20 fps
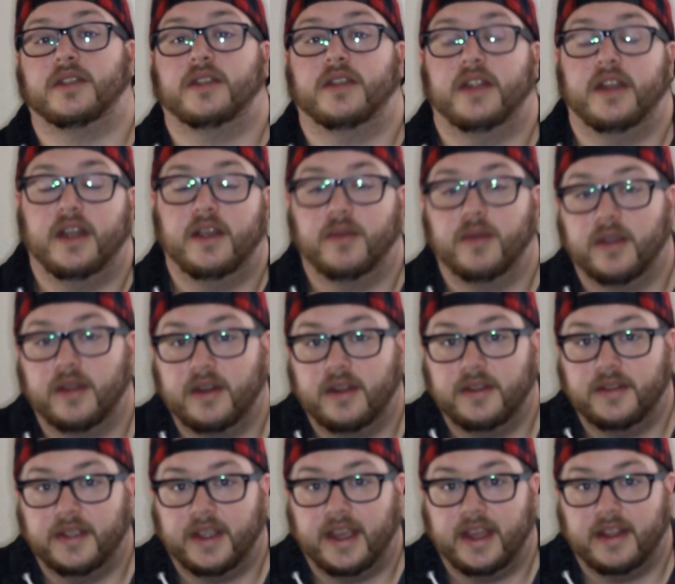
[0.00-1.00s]
Today we're going to
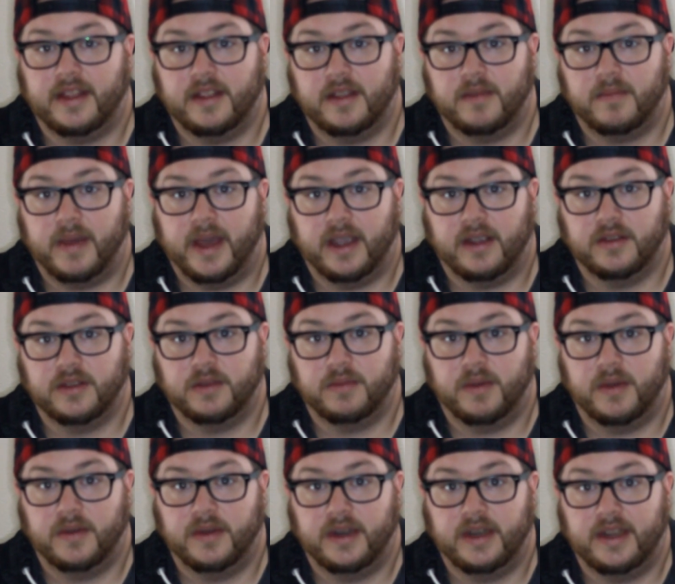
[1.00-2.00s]
look at the Packers'
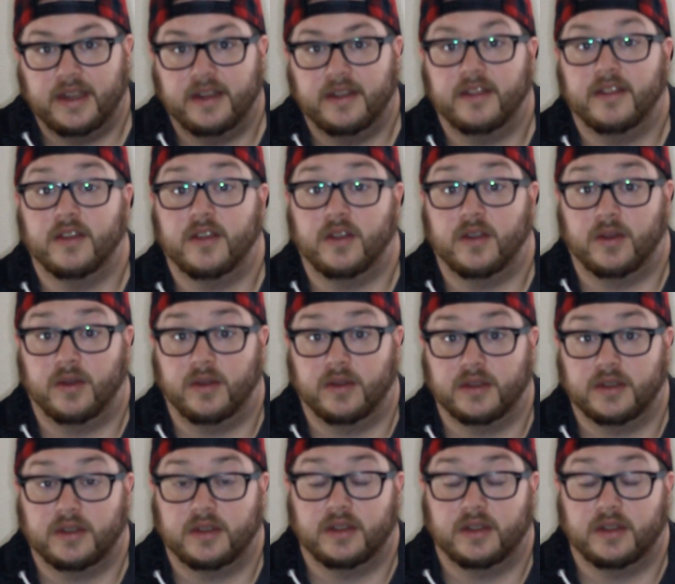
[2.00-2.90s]
opponent in the Colts.